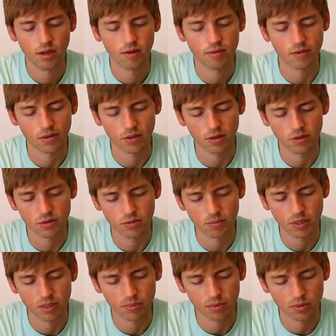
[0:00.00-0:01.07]
For those
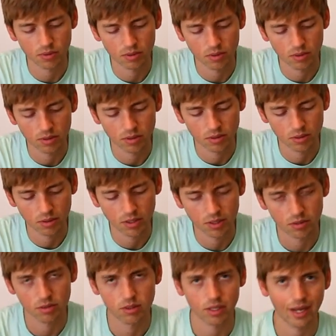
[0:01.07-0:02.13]
people who are sort of
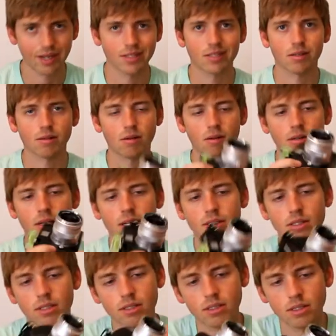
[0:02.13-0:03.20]
used to SLR
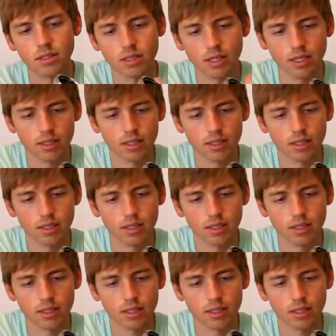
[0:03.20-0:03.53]
lenses,